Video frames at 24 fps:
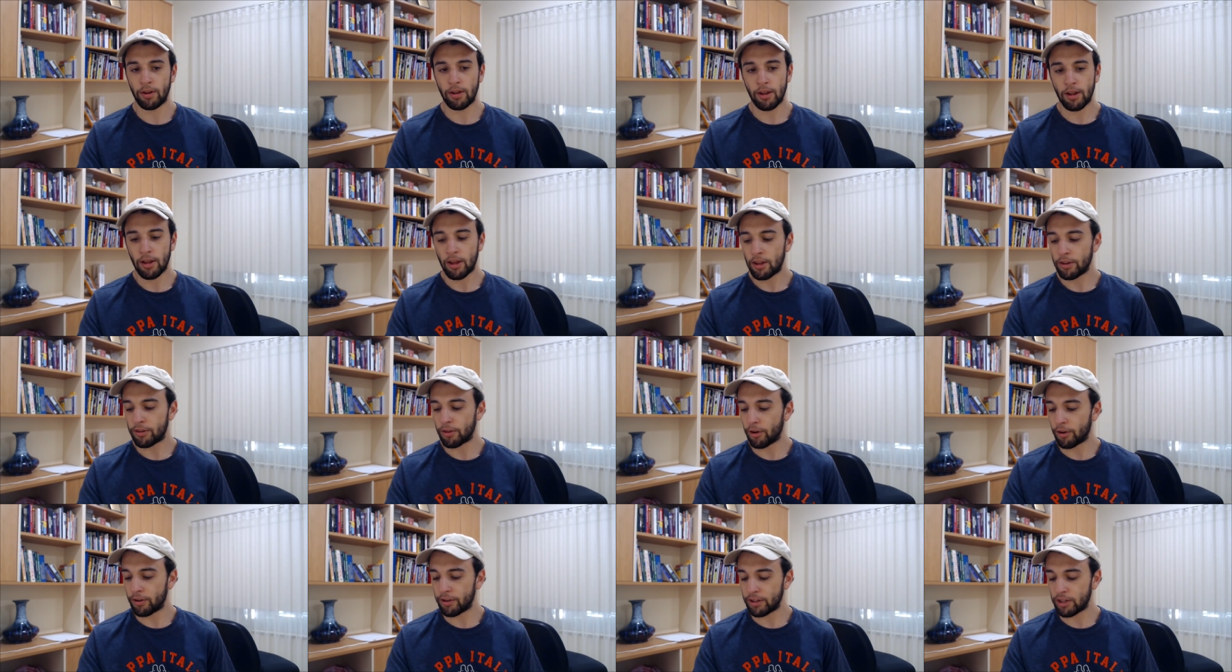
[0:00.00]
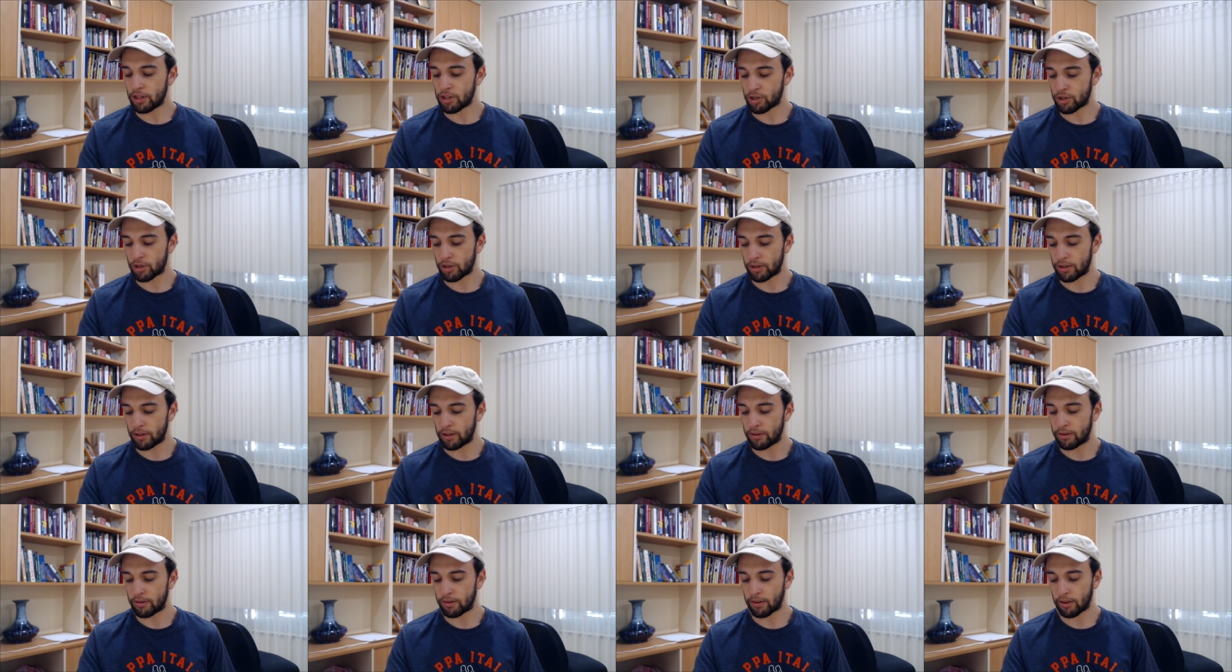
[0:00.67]
The only issue
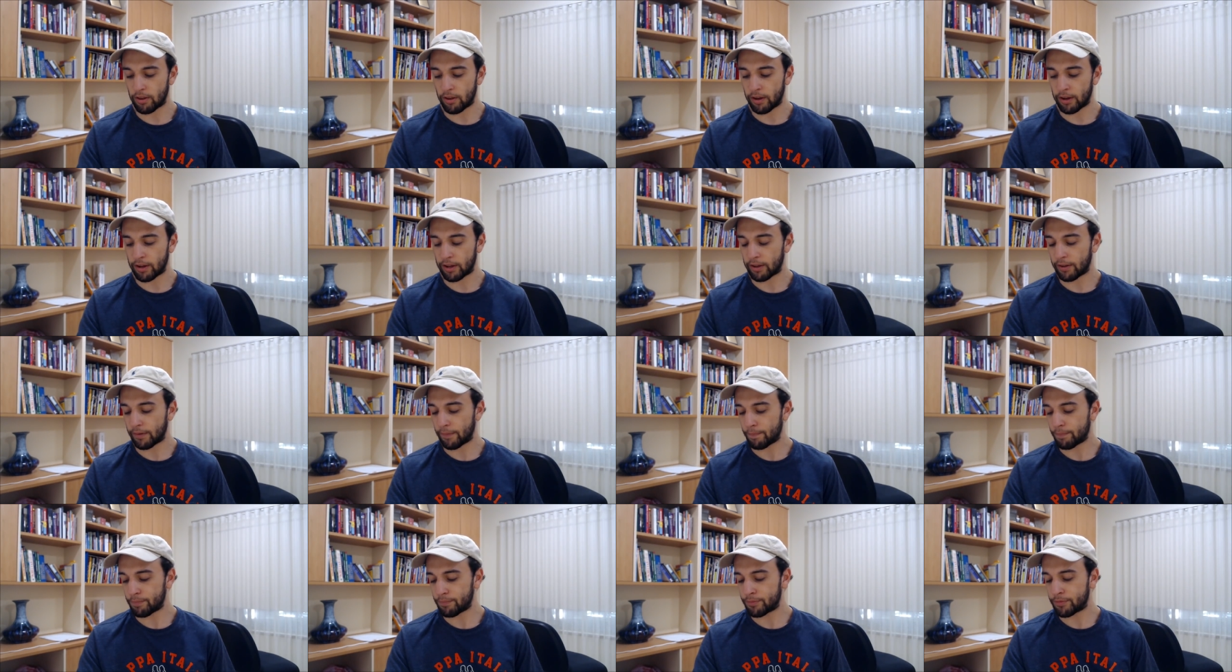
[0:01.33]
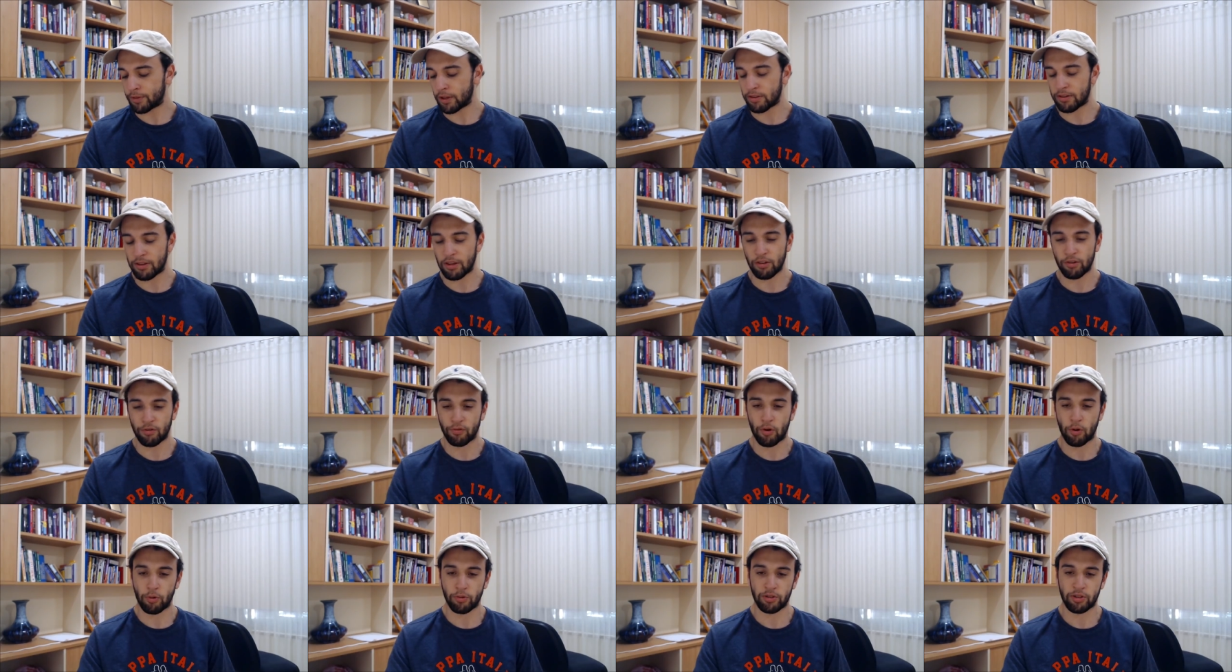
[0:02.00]
is, like, does his
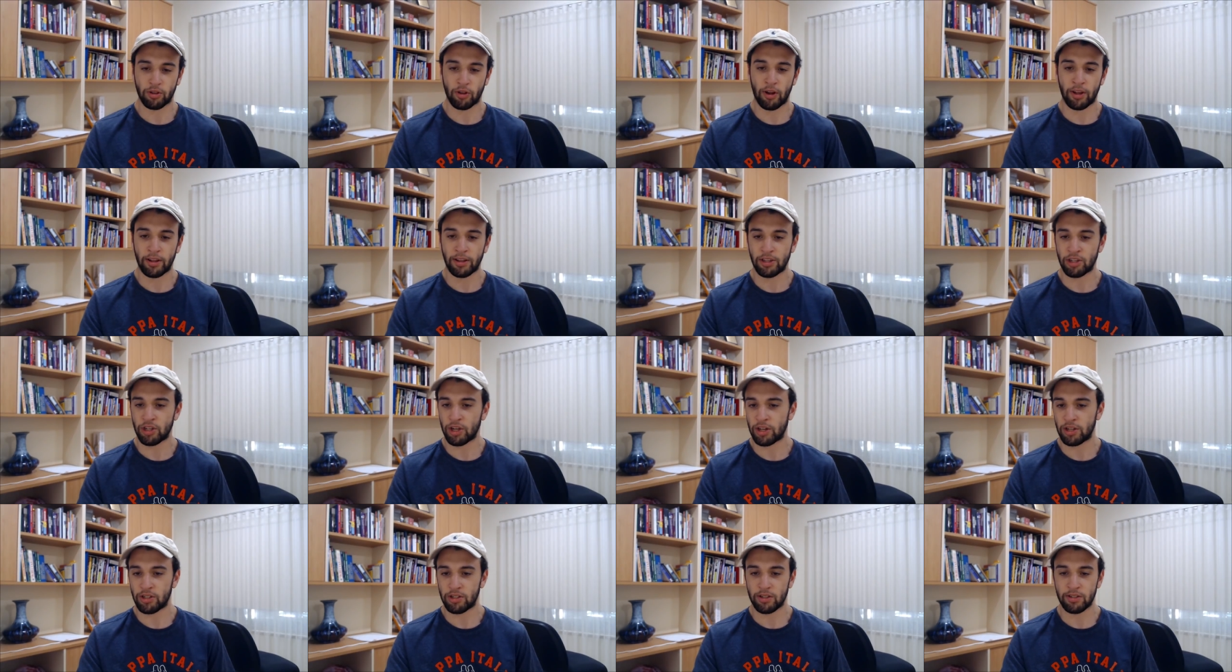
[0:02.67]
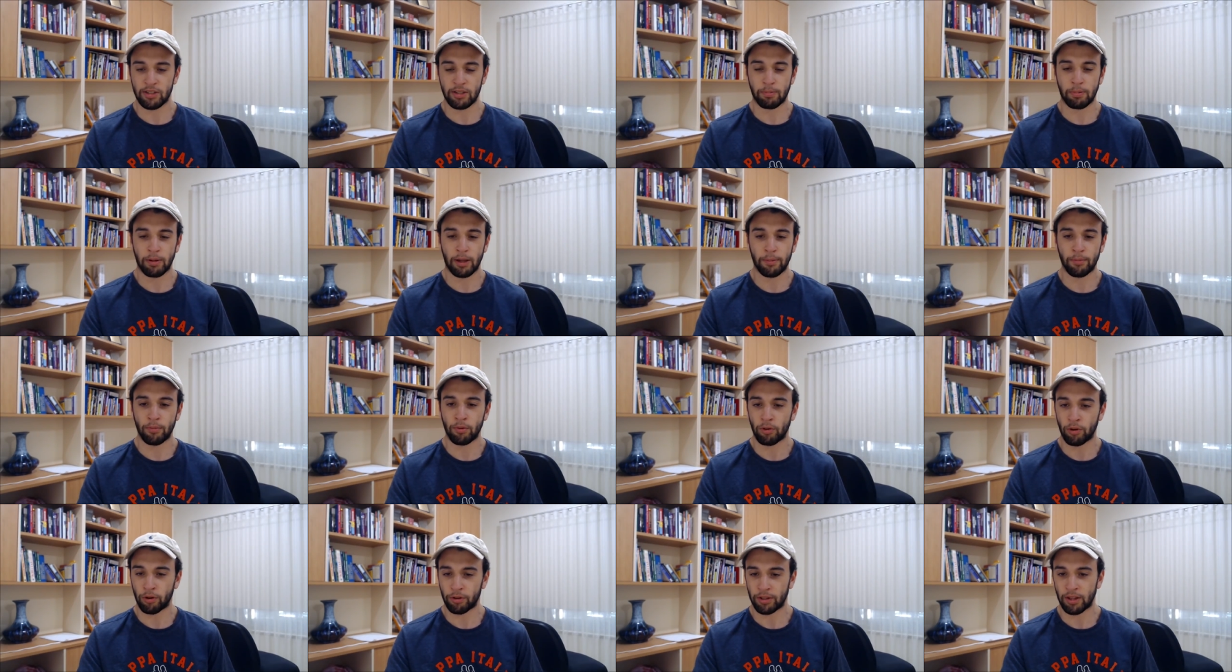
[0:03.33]
role slightly change? Does he play
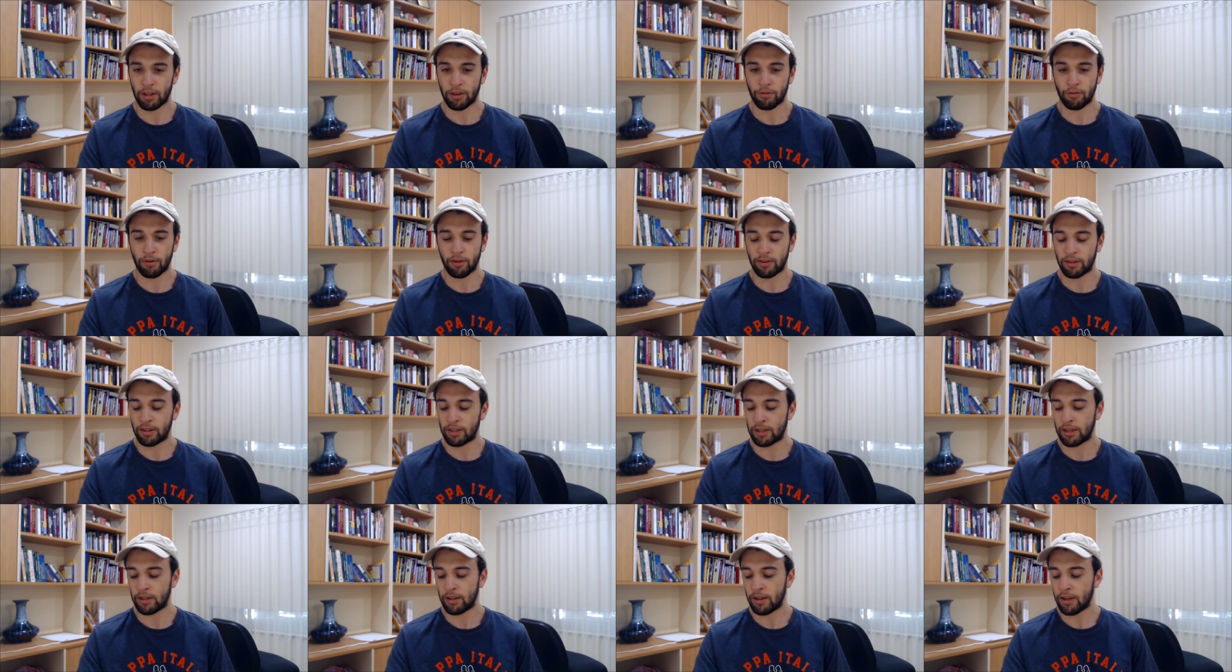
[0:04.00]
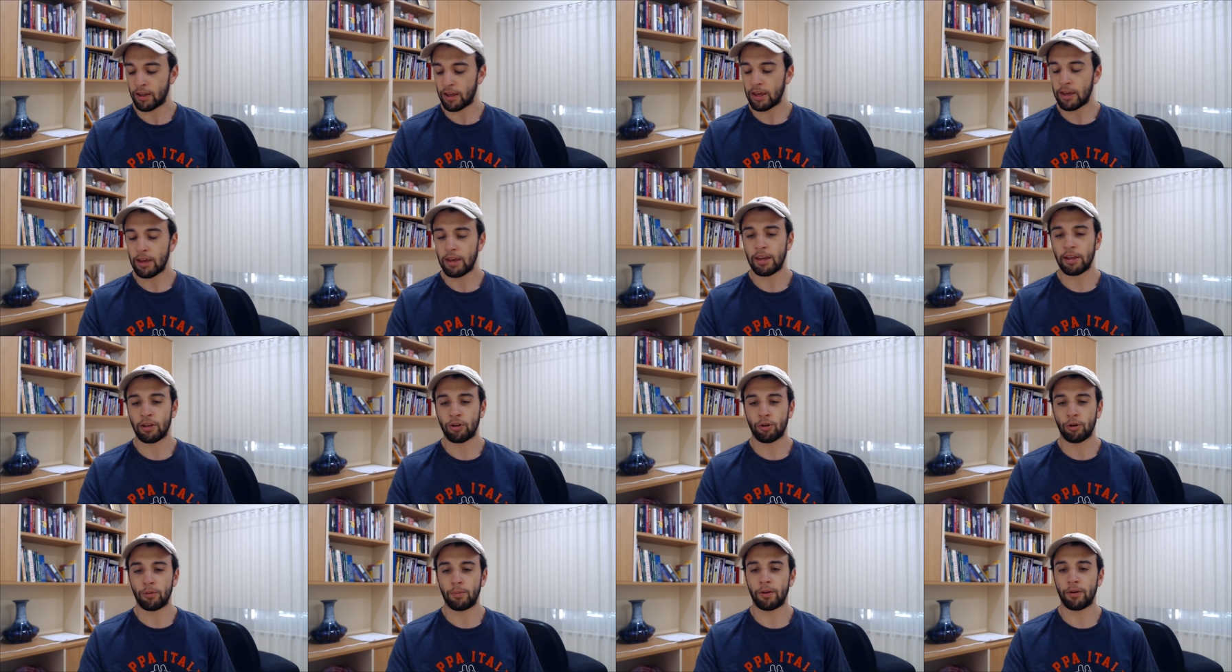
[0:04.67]
more lockdown throughout the year? It
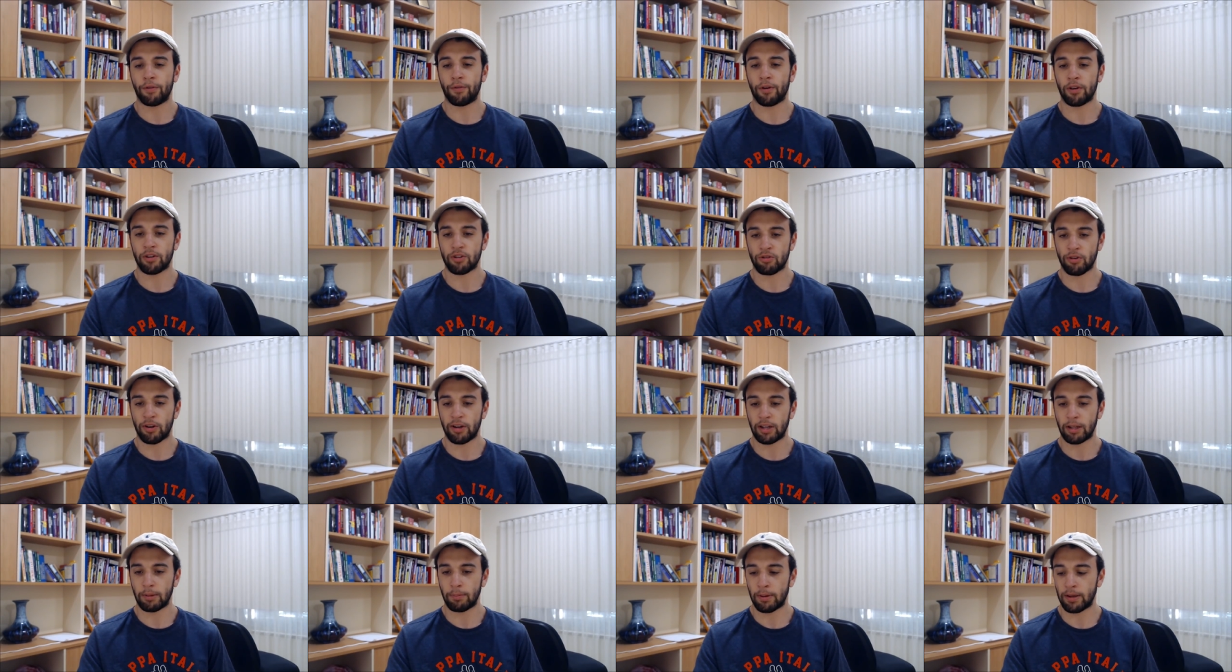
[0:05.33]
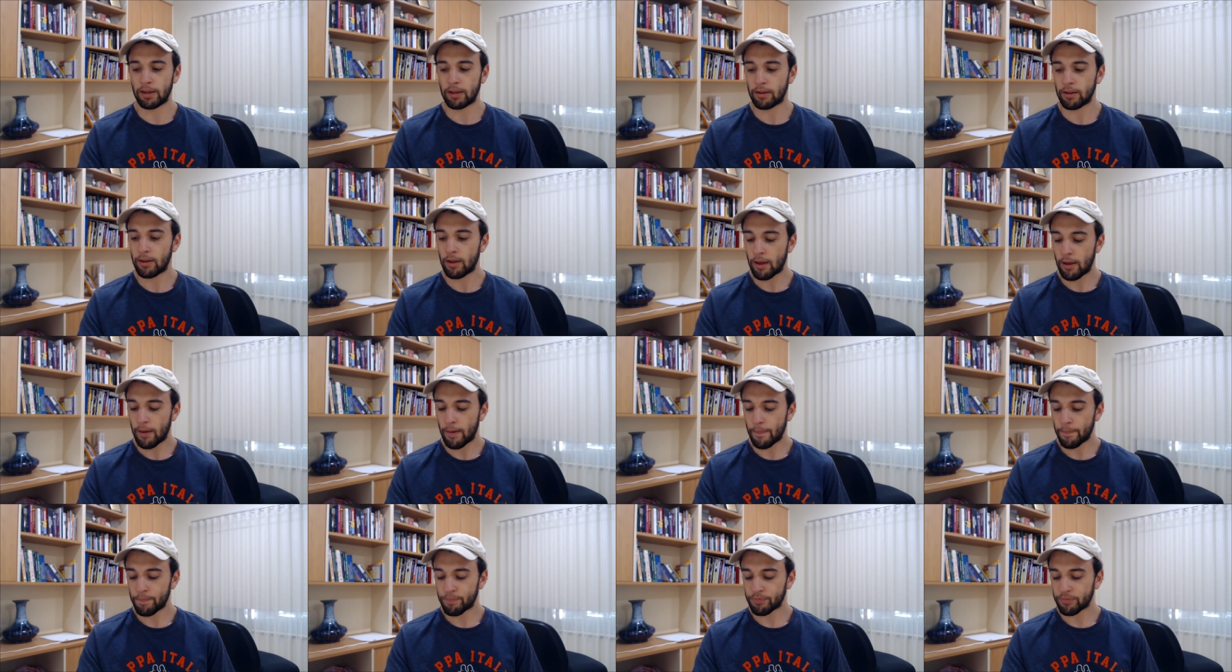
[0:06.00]
could be a frustrating pick.
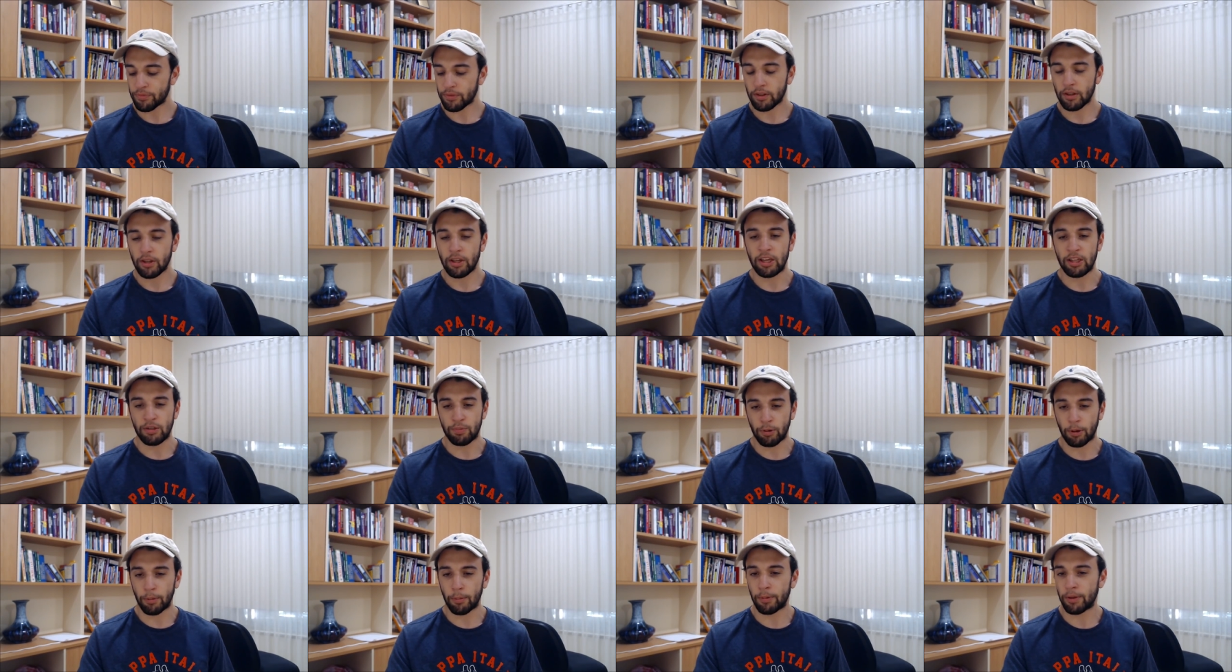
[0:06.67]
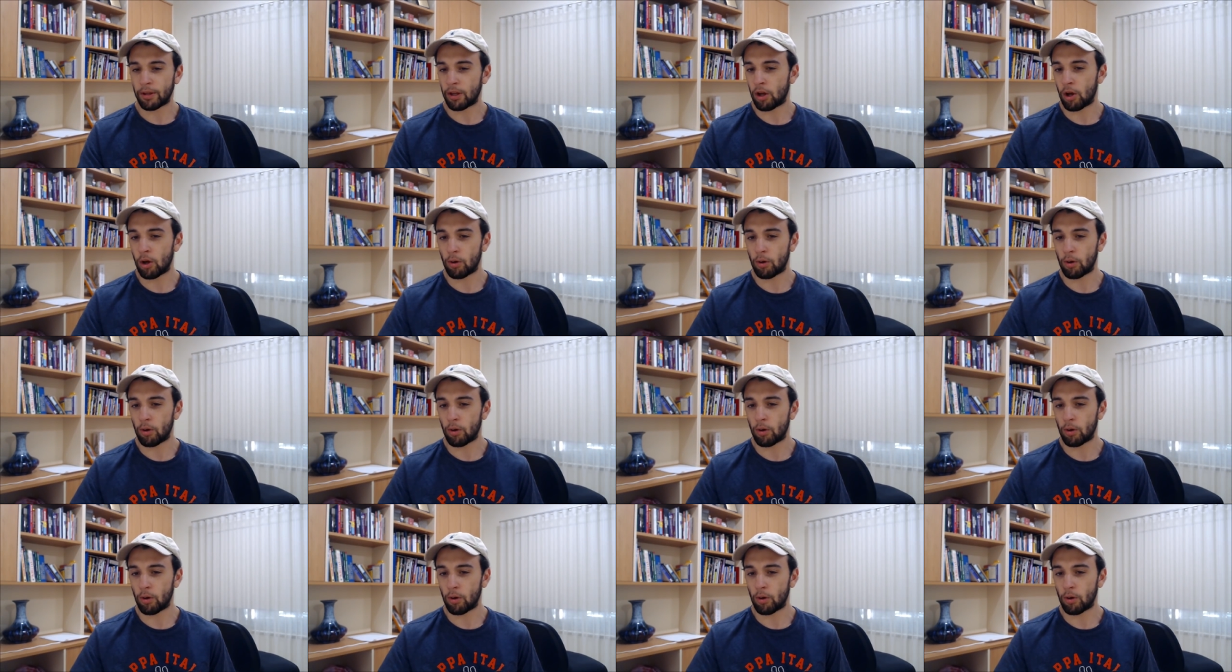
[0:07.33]
He's probably a hold